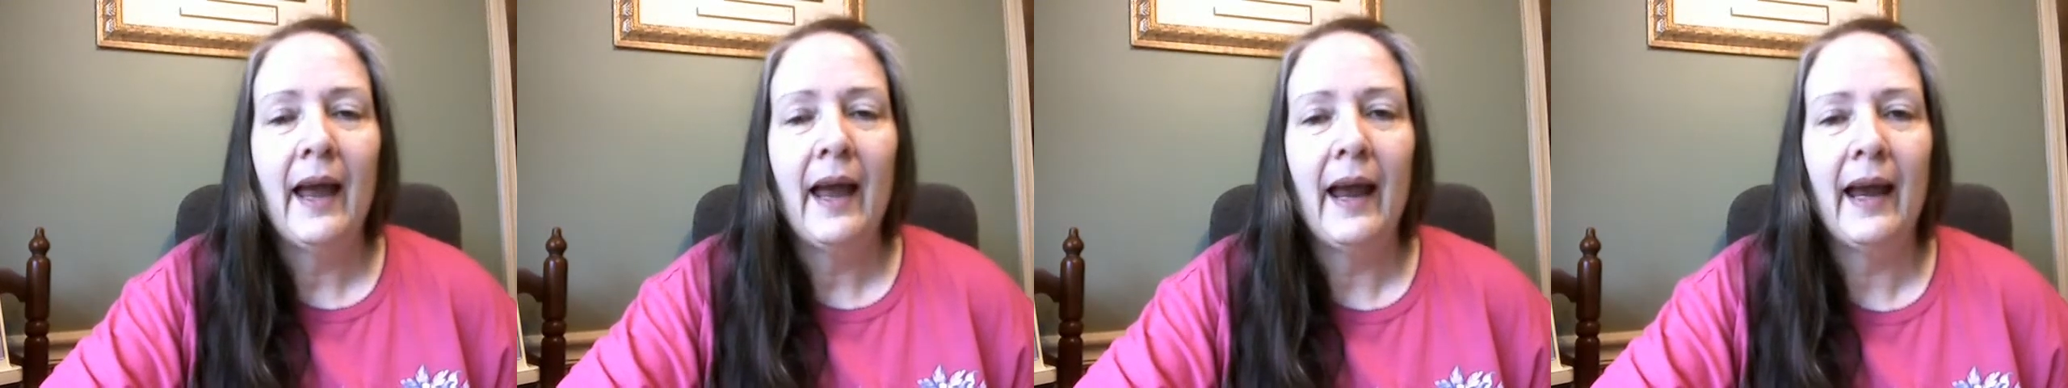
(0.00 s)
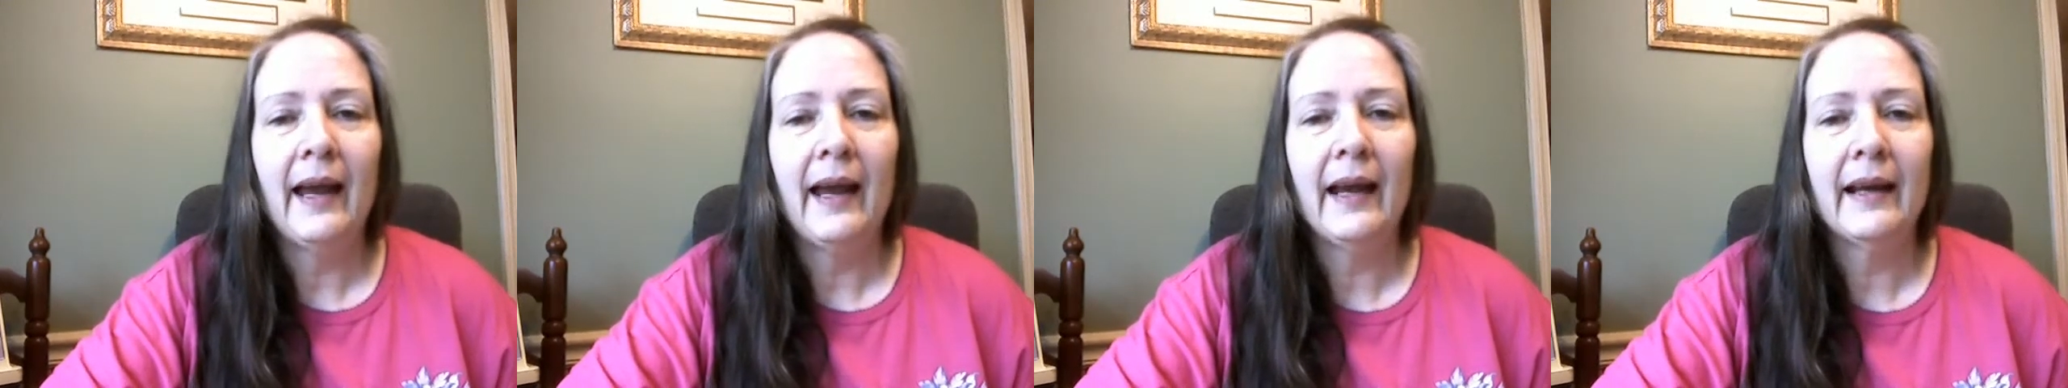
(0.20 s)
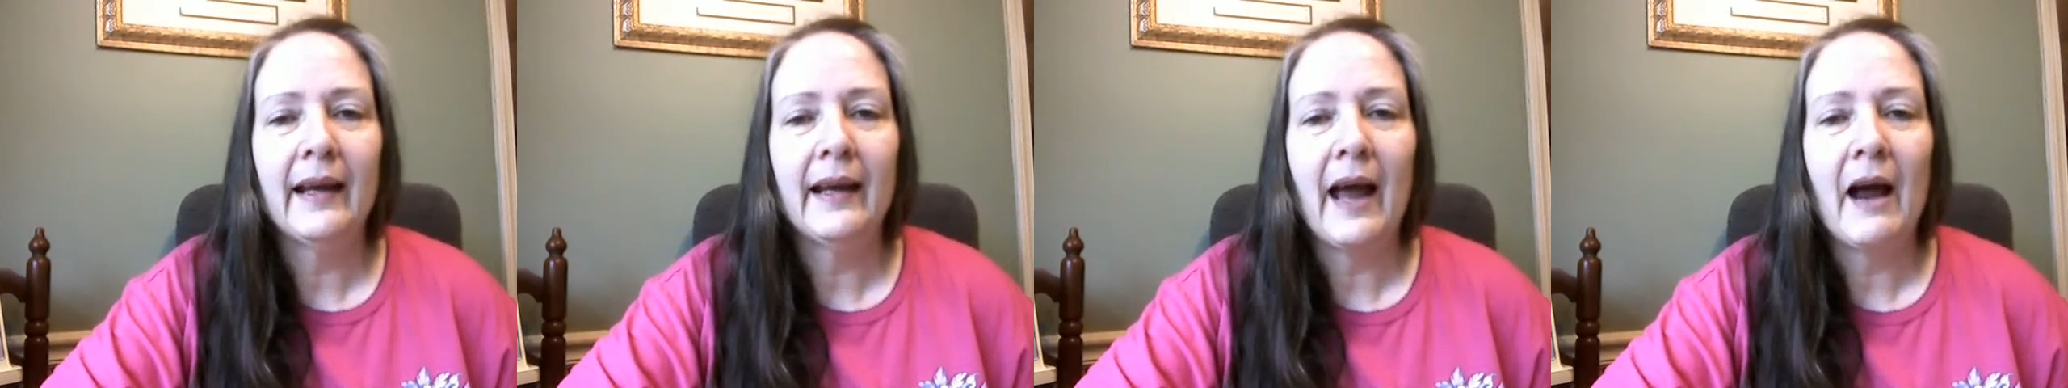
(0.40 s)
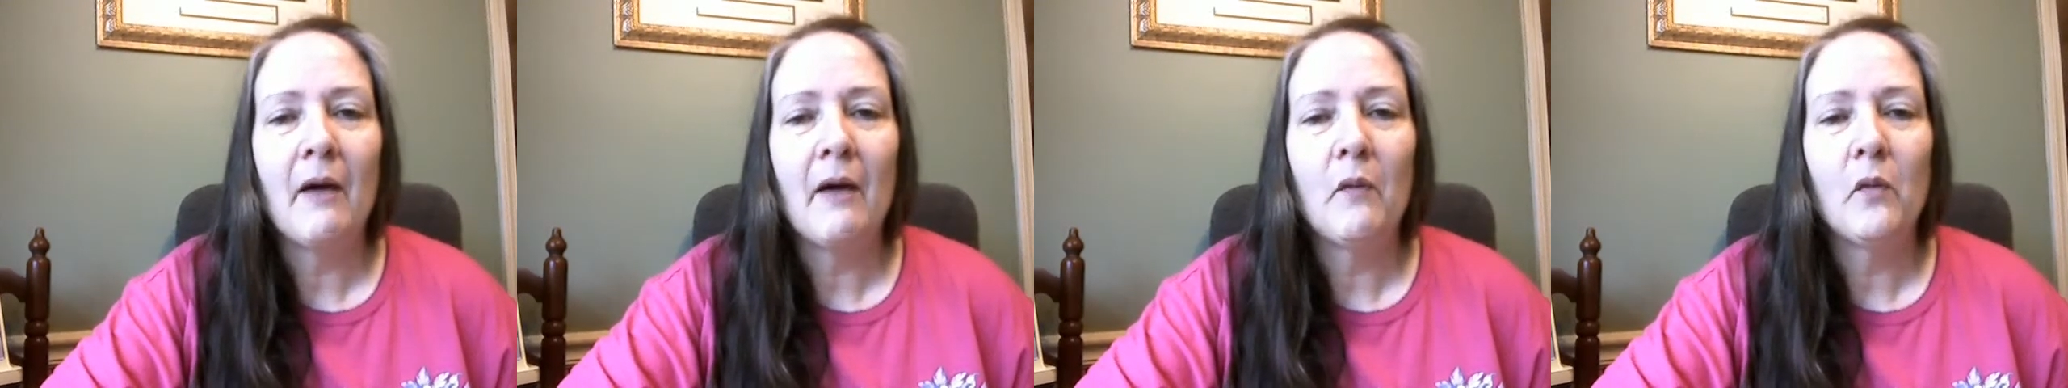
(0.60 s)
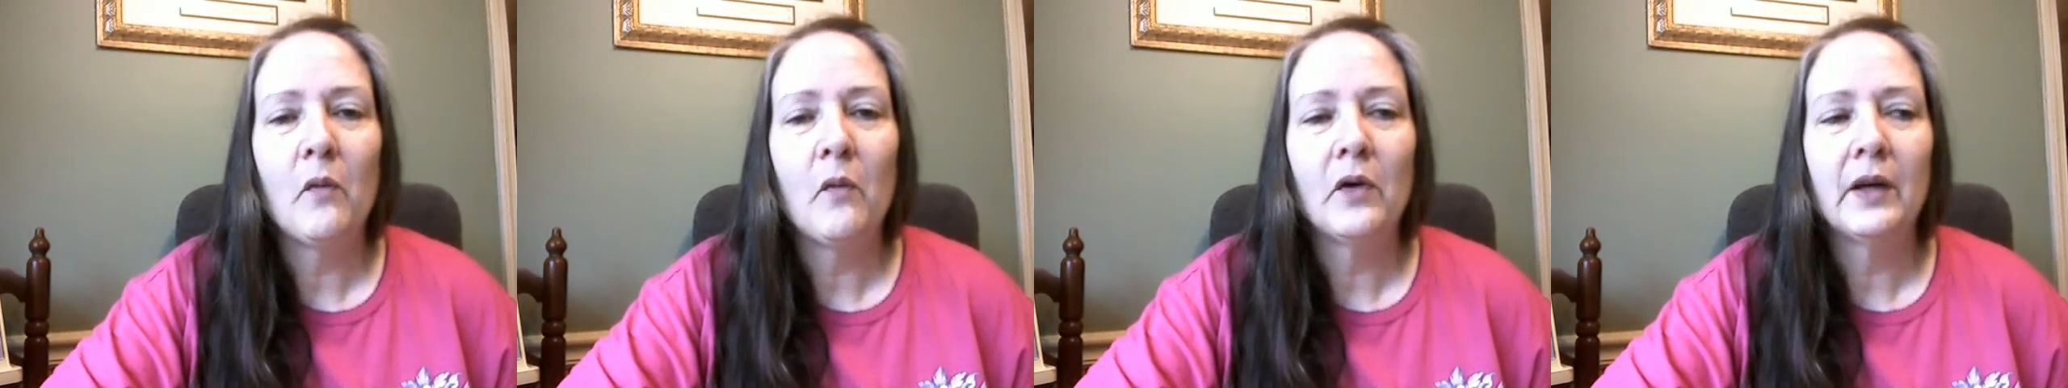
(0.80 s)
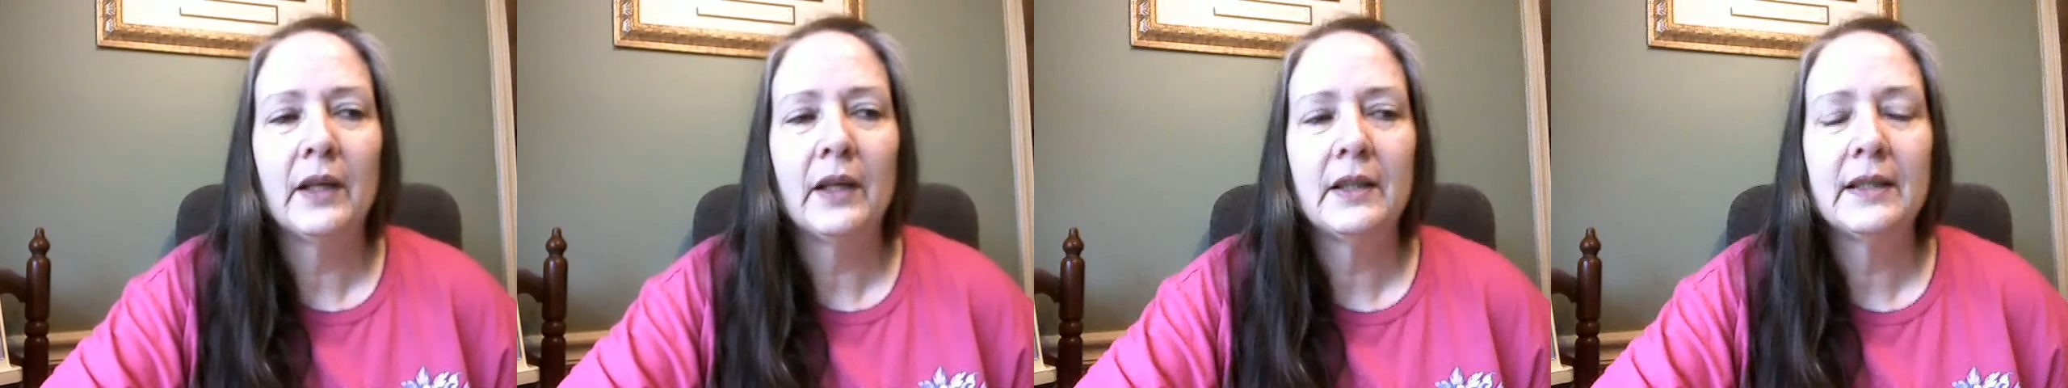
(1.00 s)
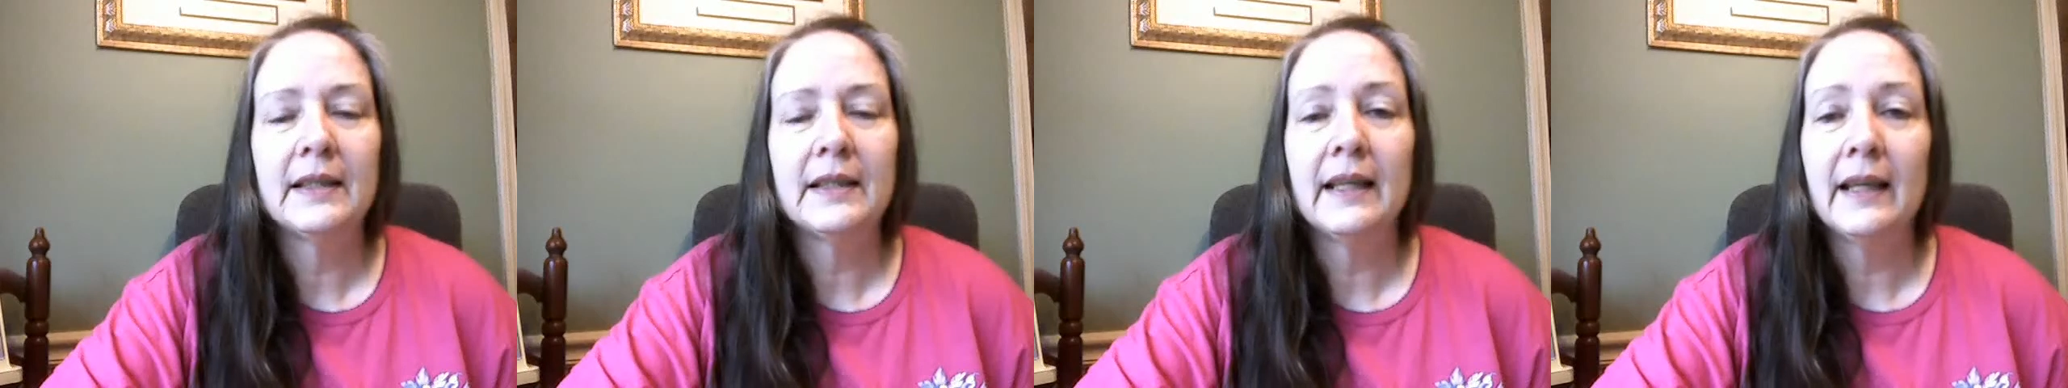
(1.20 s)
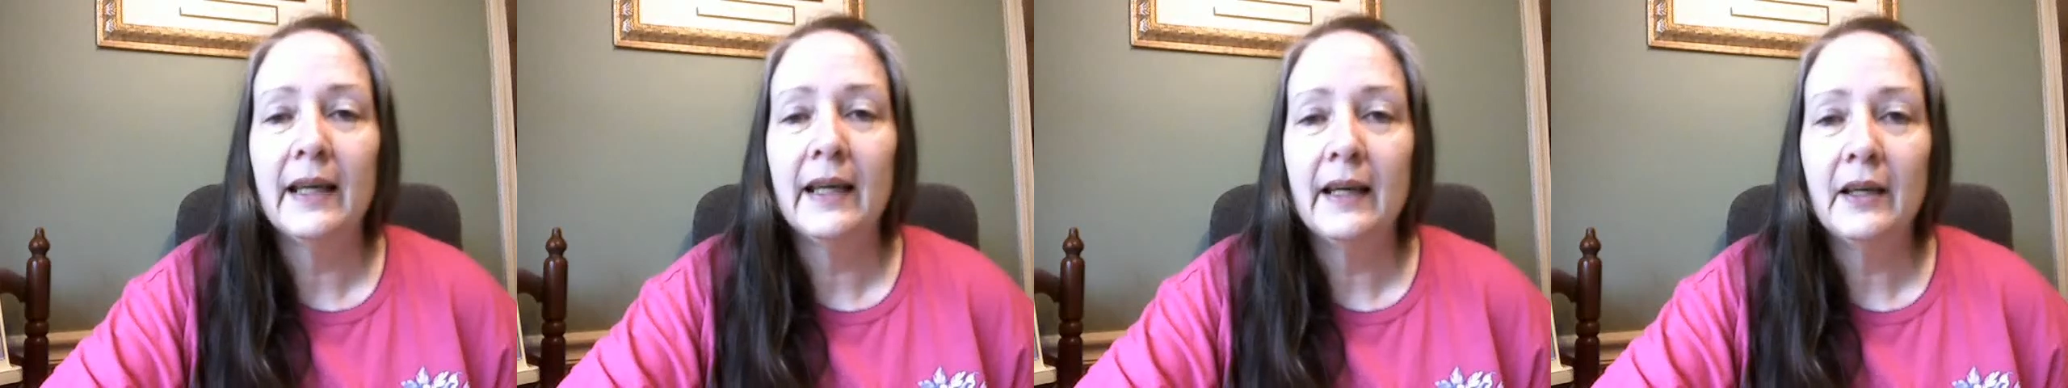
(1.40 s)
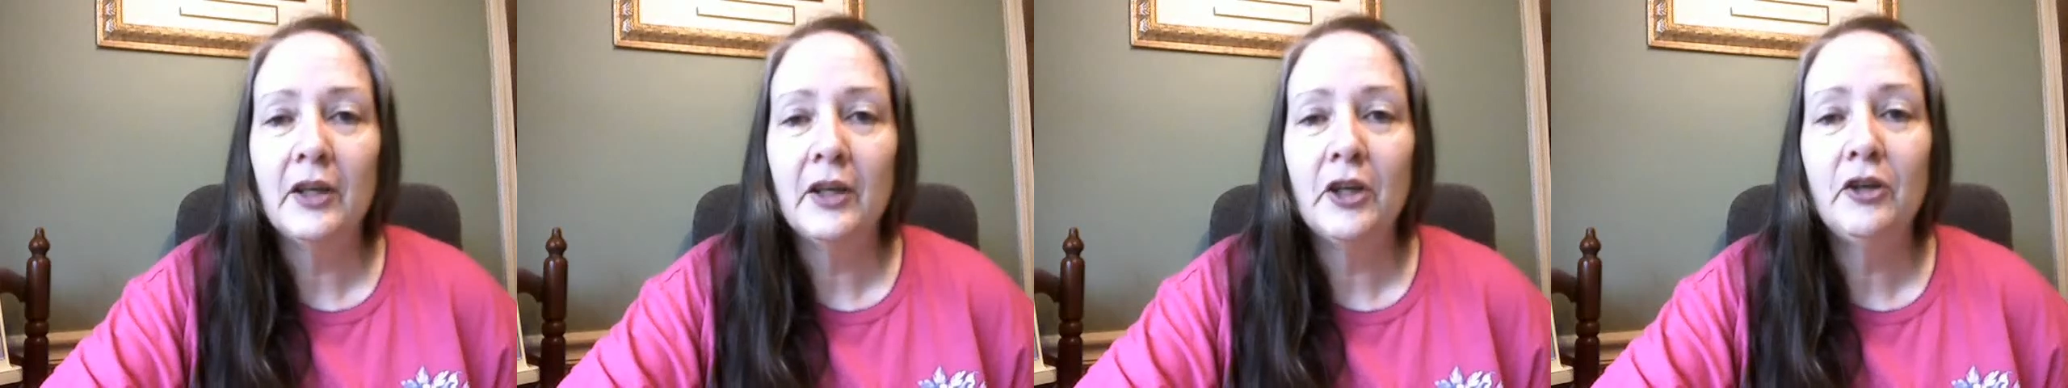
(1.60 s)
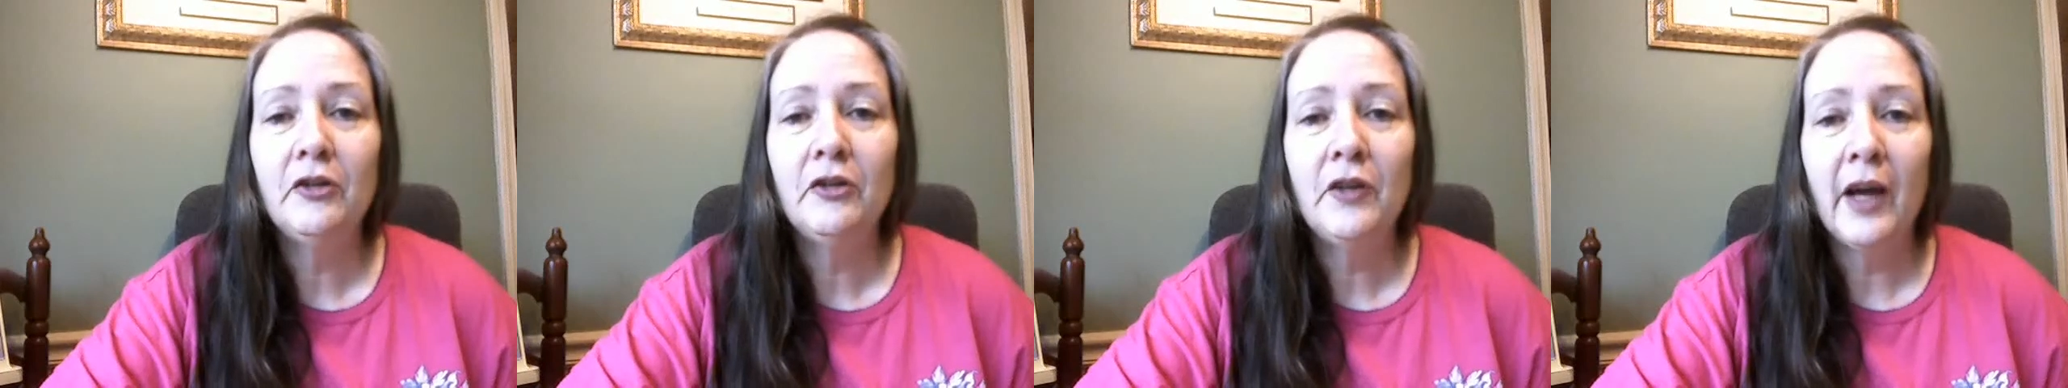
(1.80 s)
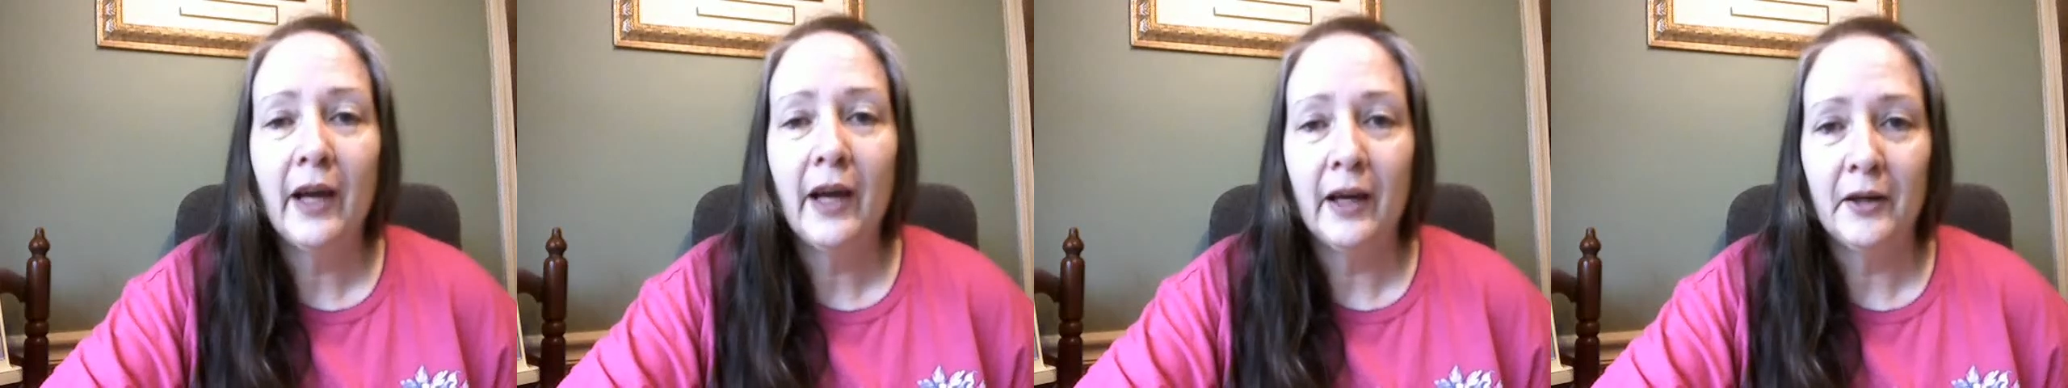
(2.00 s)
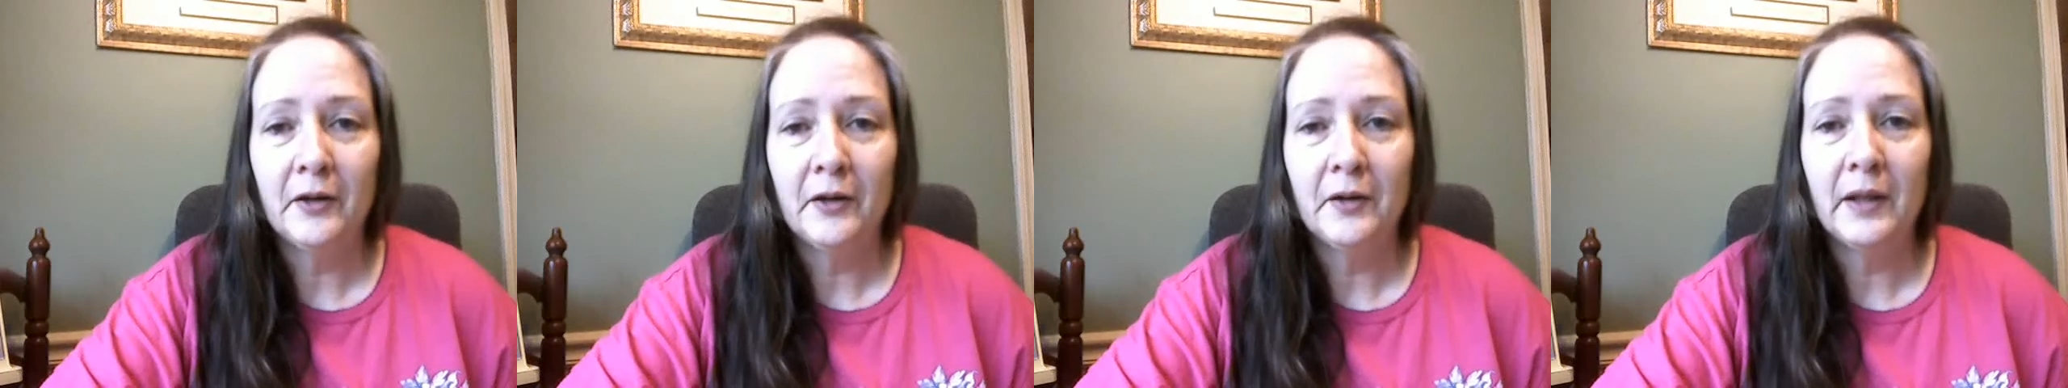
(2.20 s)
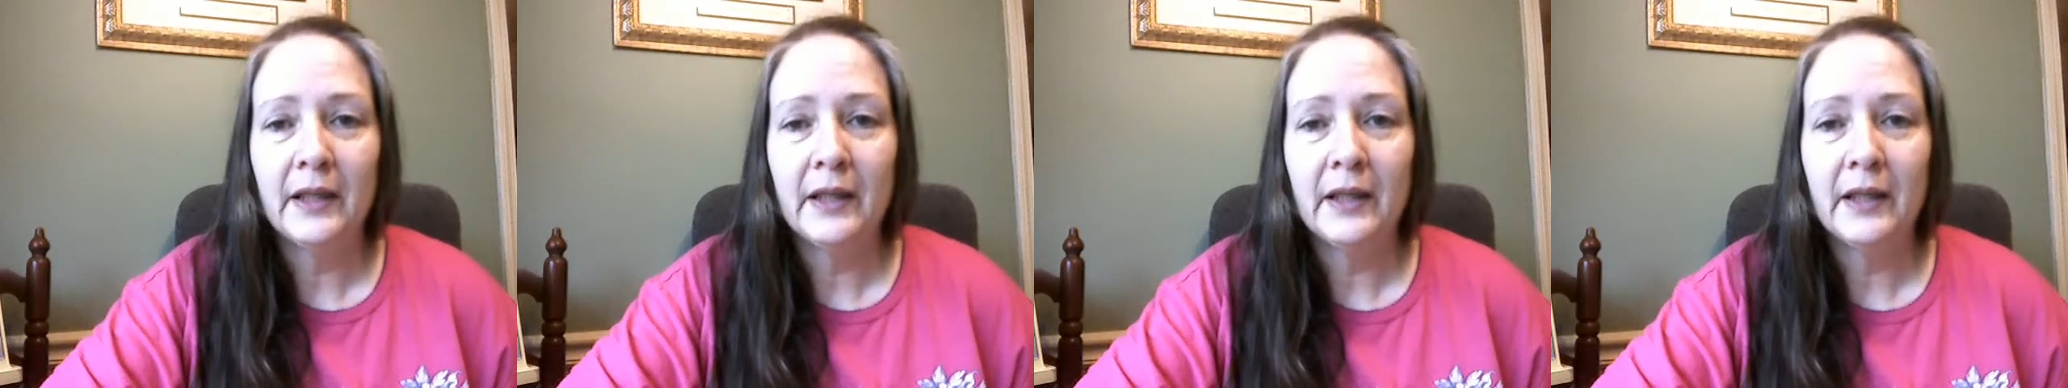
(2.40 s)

and I wanted to let you know